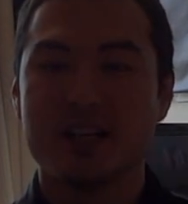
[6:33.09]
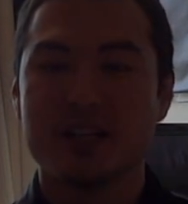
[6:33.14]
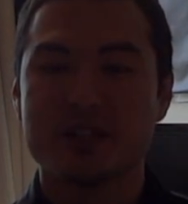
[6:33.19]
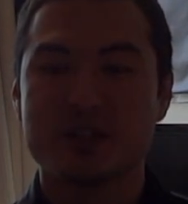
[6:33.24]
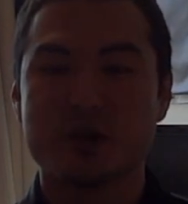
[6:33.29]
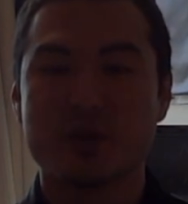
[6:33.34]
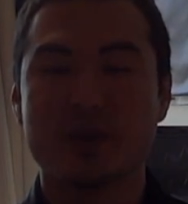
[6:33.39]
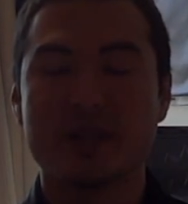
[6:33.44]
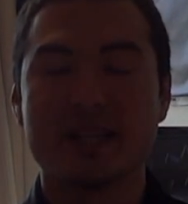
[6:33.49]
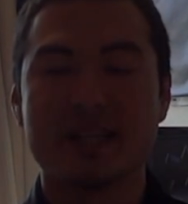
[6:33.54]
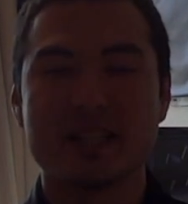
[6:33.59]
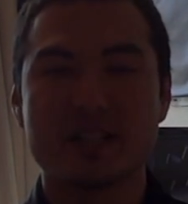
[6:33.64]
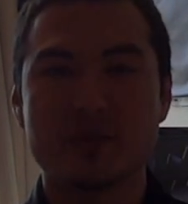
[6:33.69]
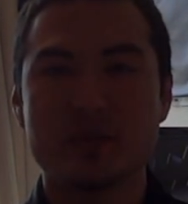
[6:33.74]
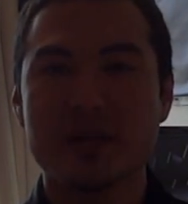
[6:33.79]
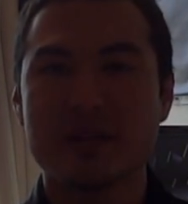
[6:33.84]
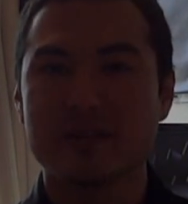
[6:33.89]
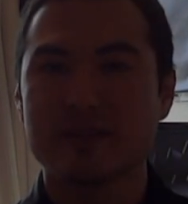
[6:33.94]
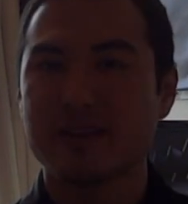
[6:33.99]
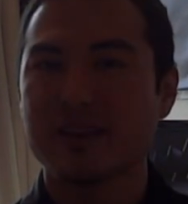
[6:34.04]
So when they
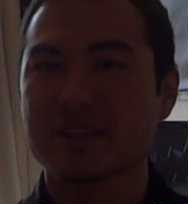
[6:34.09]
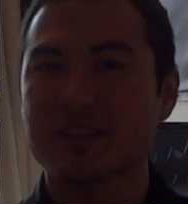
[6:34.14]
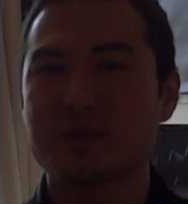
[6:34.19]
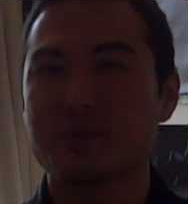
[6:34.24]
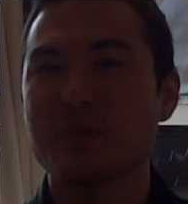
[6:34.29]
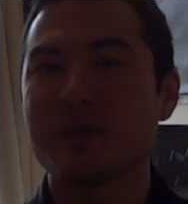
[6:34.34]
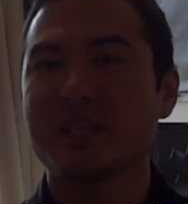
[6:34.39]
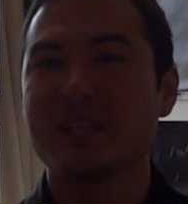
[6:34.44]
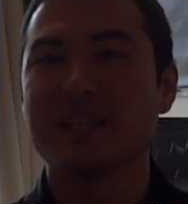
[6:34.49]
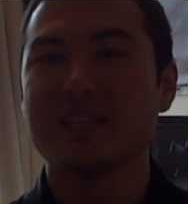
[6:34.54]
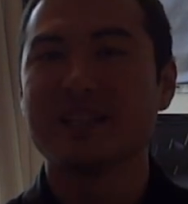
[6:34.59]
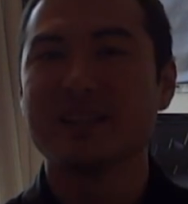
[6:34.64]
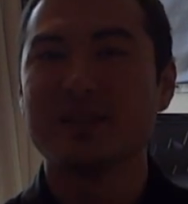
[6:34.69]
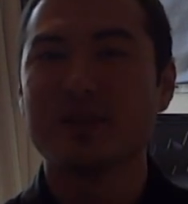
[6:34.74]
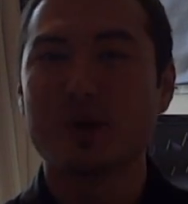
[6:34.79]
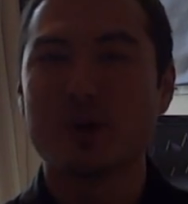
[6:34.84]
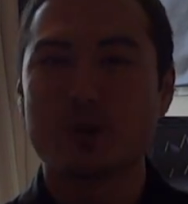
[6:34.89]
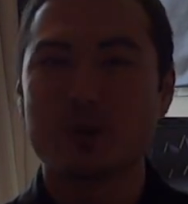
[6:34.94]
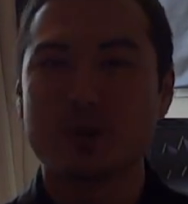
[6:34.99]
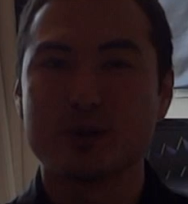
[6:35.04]
speak, they're not speaking
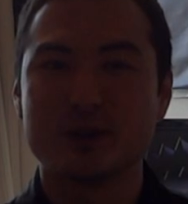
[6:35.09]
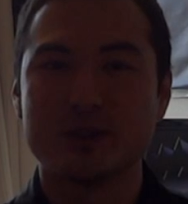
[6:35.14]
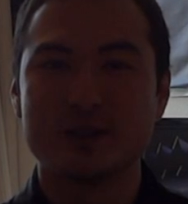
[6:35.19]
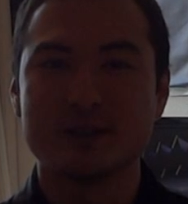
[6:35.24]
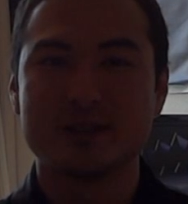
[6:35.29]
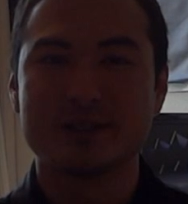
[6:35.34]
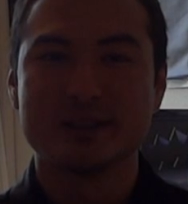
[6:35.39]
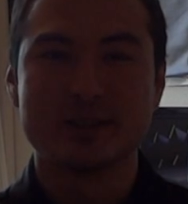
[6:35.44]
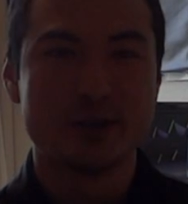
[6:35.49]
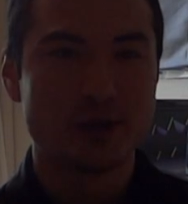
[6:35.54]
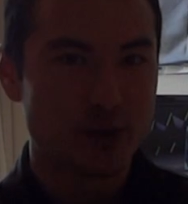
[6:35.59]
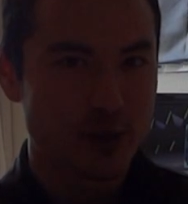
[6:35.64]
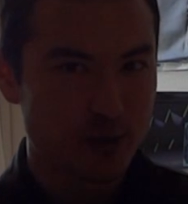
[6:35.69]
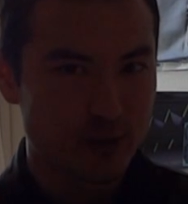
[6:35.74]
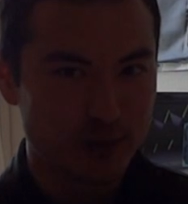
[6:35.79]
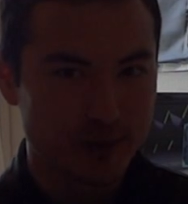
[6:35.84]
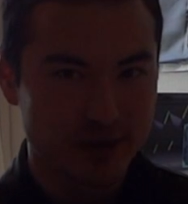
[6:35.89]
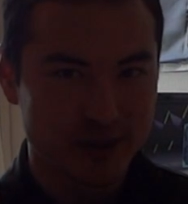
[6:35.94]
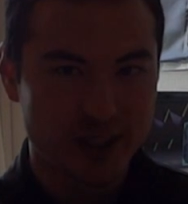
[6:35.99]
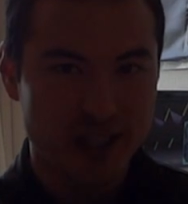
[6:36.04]
normal
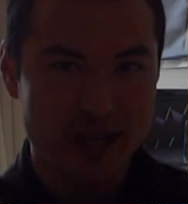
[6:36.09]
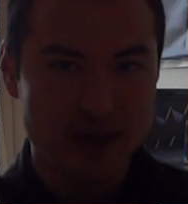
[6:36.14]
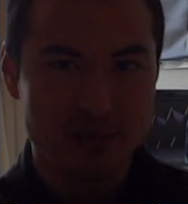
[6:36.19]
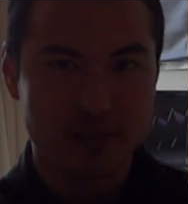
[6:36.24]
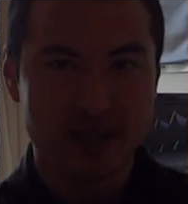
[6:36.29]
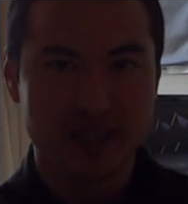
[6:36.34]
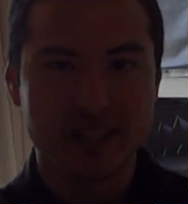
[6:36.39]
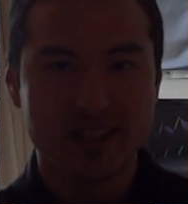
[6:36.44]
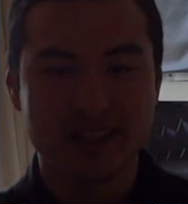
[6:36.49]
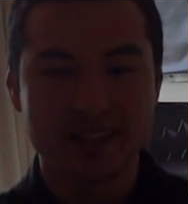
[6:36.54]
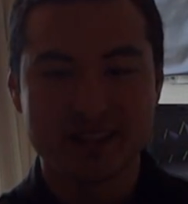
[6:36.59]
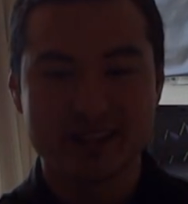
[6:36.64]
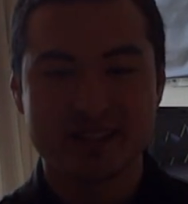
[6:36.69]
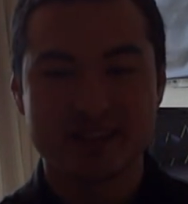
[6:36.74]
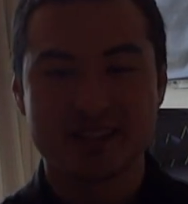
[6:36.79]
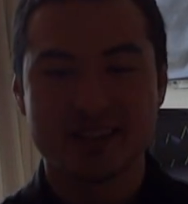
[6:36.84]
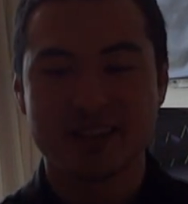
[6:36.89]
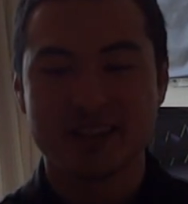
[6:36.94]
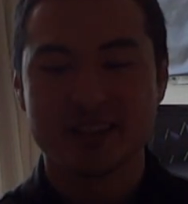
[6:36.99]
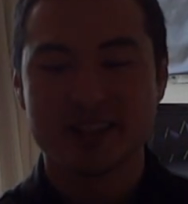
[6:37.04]

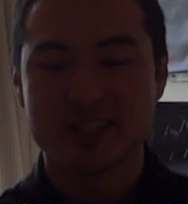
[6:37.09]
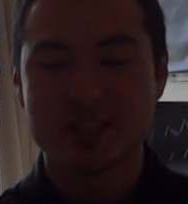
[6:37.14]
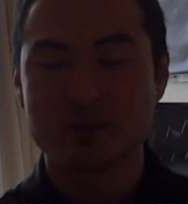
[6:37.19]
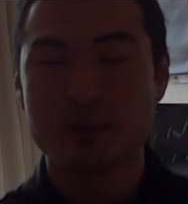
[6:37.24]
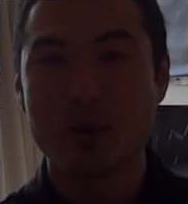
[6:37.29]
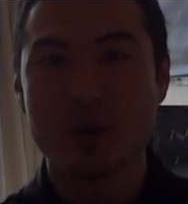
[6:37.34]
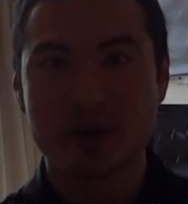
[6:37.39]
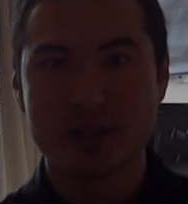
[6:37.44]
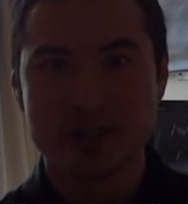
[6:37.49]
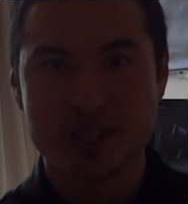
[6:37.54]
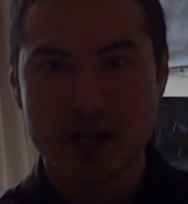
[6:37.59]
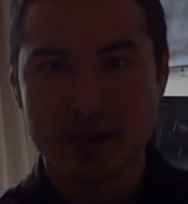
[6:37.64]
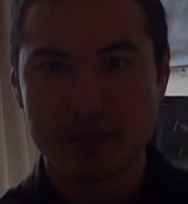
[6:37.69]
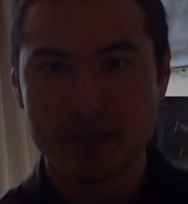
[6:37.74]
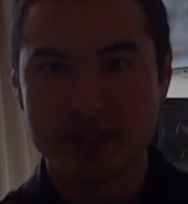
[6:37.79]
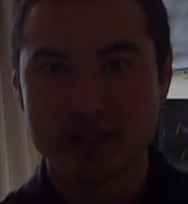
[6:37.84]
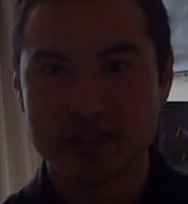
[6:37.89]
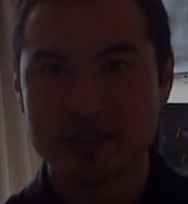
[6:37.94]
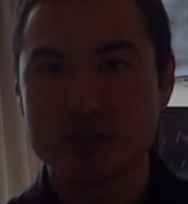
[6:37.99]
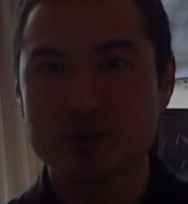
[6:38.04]
Japanese, spoken
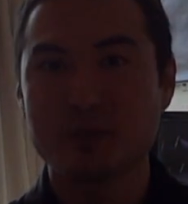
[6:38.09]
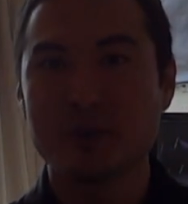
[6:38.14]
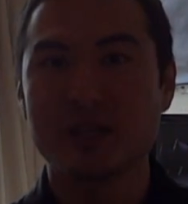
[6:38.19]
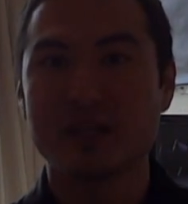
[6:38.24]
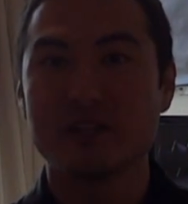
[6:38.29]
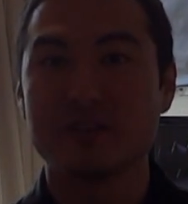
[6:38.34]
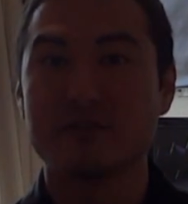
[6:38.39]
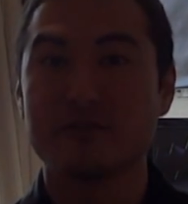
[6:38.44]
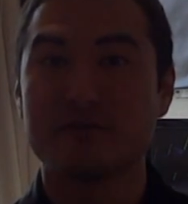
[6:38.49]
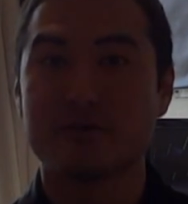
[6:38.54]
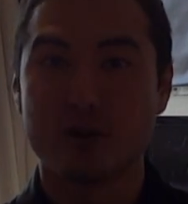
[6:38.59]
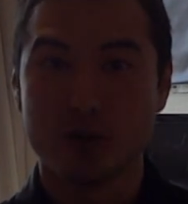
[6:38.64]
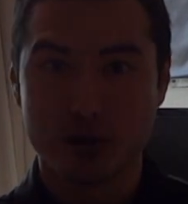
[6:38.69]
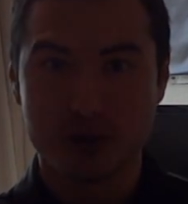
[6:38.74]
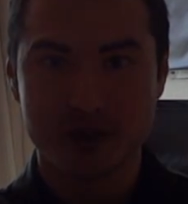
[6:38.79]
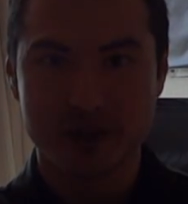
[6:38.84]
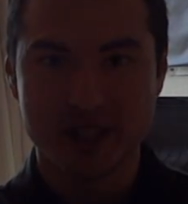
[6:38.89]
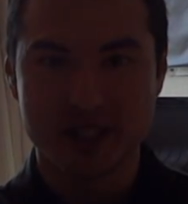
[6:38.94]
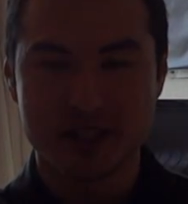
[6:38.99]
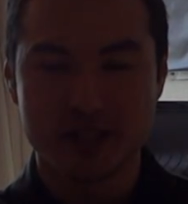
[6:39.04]
Japanese. They're speaking
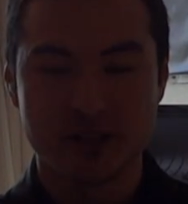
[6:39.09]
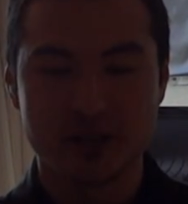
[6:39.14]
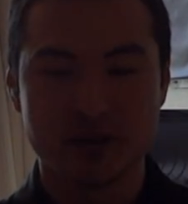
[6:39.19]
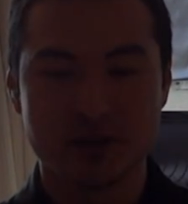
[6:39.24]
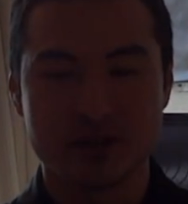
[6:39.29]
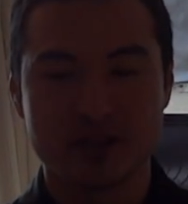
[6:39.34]
formally to you.